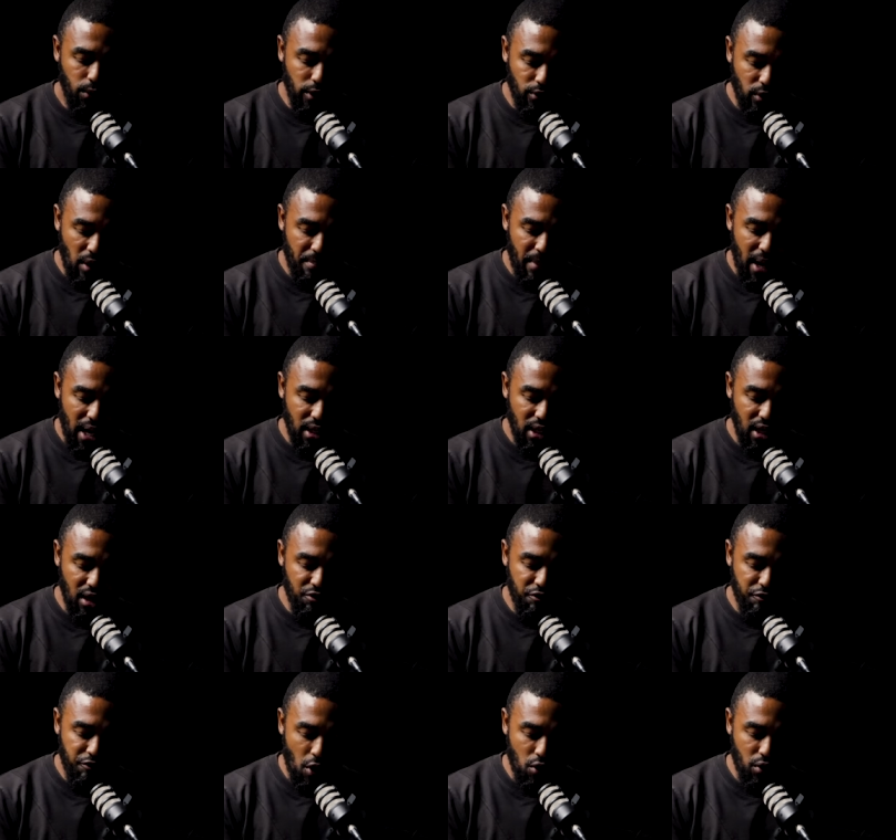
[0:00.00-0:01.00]
we remain
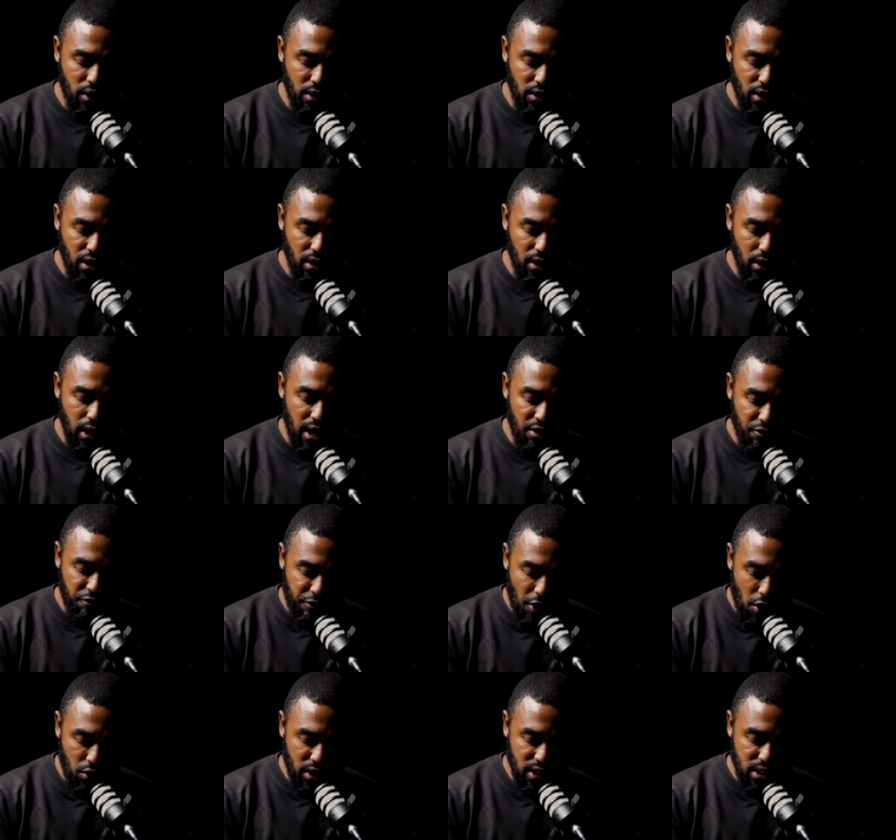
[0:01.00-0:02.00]
in, fo
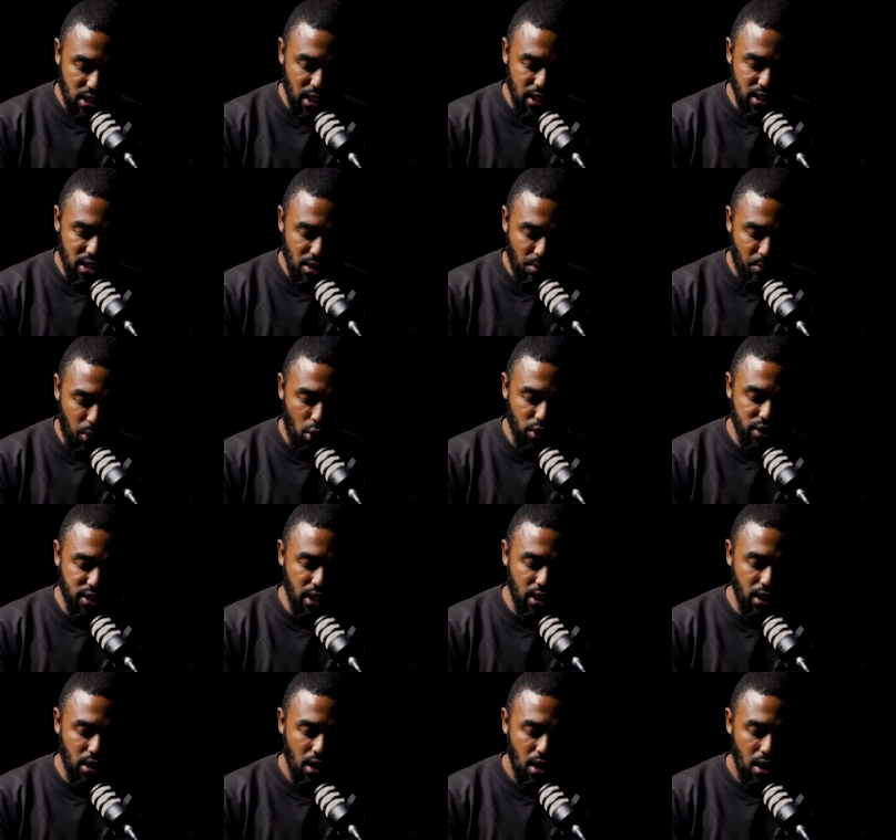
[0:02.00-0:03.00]
in focused in
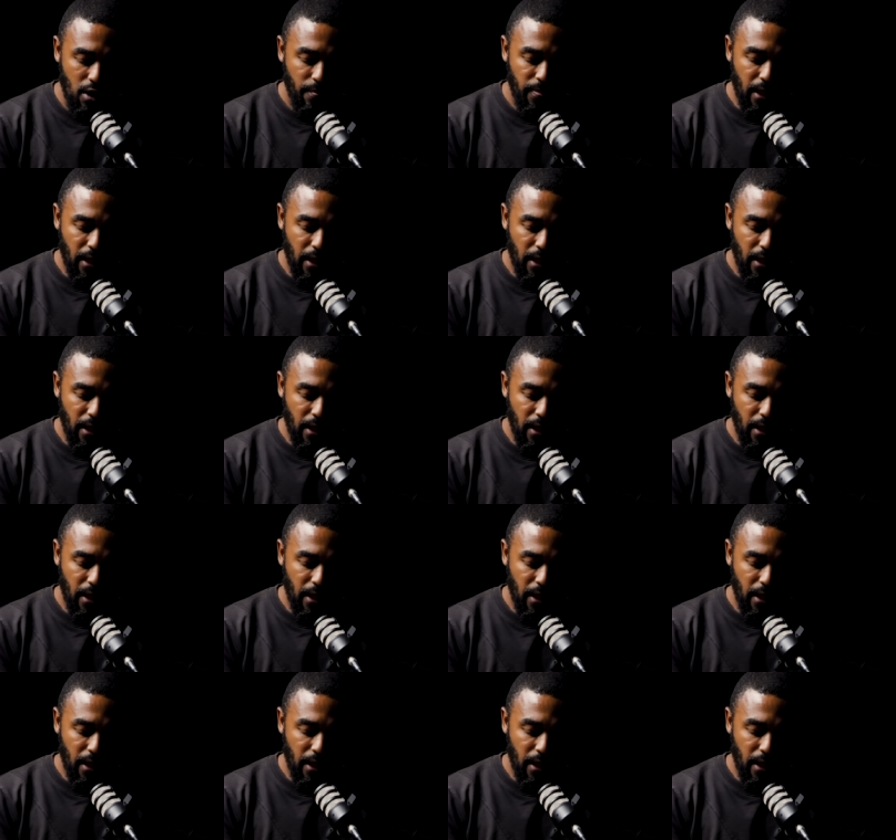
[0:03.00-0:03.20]
supporting